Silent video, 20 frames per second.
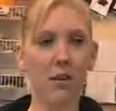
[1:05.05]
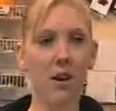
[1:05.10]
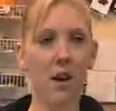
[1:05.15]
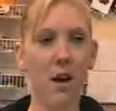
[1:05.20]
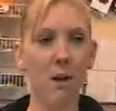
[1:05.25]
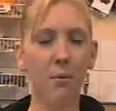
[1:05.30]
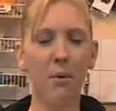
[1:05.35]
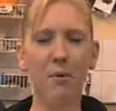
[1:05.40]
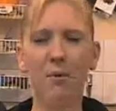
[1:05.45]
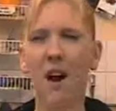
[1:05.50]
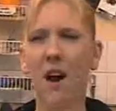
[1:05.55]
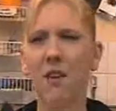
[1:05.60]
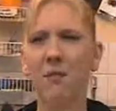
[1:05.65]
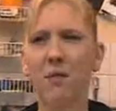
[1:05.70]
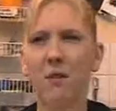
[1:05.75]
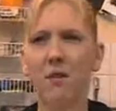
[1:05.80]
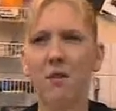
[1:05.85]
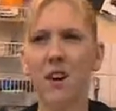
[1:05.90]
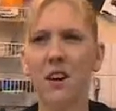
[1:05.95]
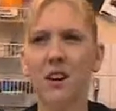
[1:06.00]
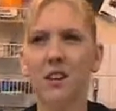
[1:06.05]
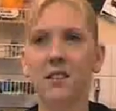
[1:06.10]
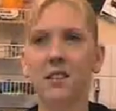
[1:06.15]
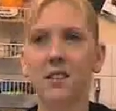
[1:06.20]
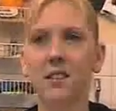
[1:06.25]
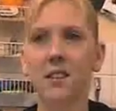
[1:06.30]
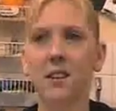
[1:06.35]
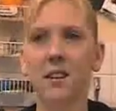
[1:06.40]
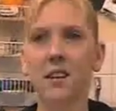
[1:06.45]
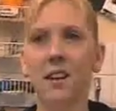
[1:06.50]
and provide for
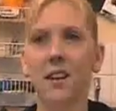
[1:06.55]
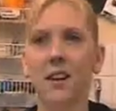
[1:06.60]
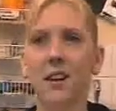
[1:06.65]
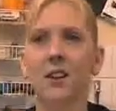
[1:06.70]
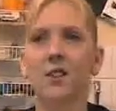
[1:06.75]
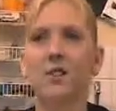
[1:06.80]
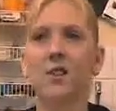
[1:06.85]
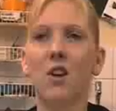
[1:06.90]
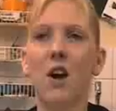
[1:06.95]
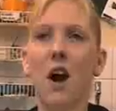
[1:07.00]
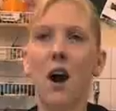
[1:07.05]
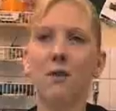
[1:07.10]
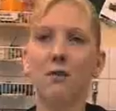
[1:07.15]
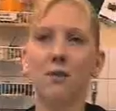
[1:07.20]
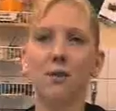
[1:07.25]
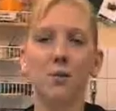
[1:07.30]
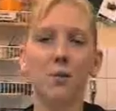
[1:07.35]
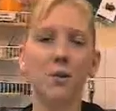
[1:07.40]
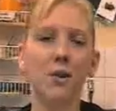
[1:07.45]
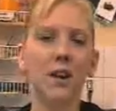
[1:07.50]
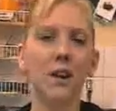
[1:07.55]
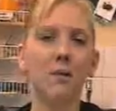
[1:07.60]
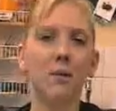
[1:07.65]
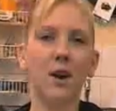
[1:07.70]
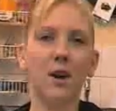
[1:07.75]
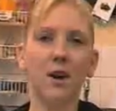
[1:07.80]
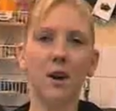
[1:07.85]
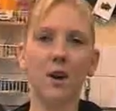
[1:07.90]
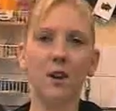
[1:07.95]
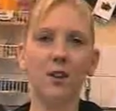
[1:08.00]
Reese, to not have to worry when
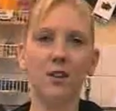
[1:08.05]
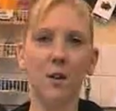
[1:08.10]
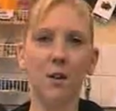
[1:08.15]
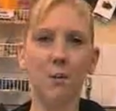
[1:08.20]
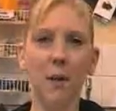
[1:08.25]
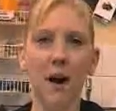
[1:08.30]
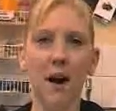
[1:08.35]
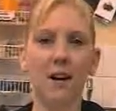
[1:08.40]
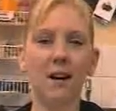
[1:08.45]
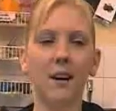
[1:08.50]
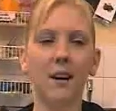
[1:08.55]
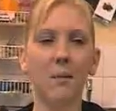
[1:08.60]
I go to the bank